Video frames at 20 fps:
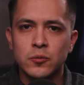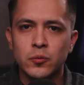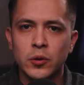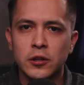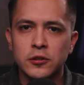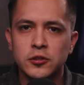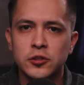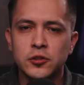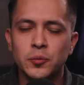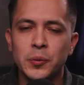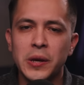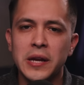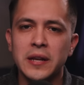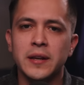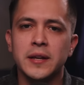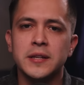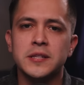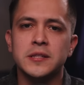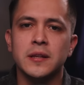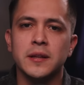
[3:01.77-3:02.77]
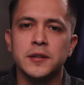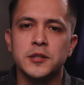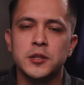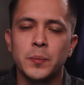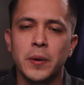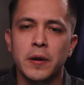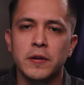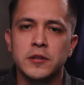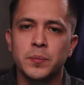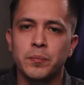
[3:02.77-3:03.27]
real sweetness to the
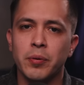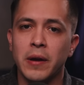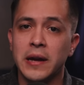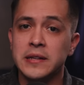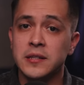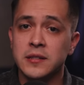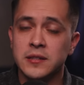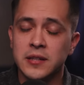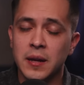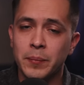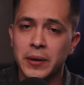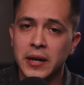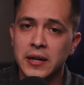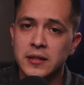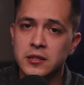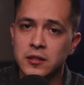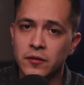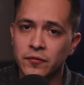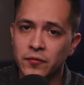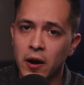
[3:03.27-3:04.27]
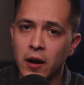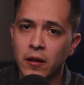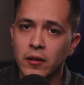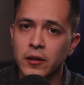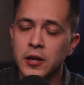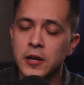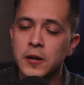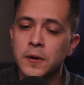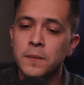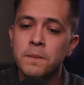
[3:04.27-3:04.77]
Spirit's presence that begins to
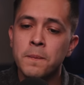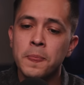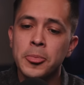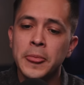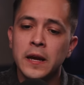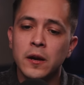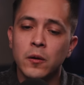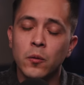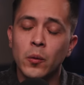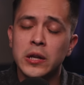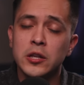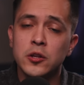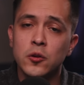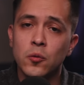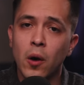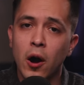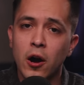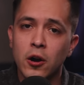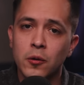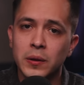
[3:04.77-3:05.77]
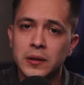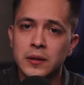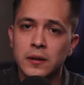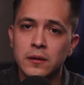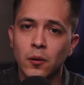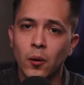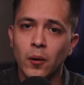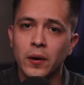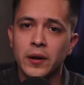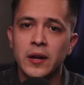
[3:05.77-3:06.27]
follow you when you walk with the
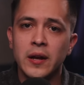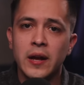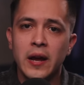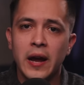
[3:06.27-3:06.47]
Lord.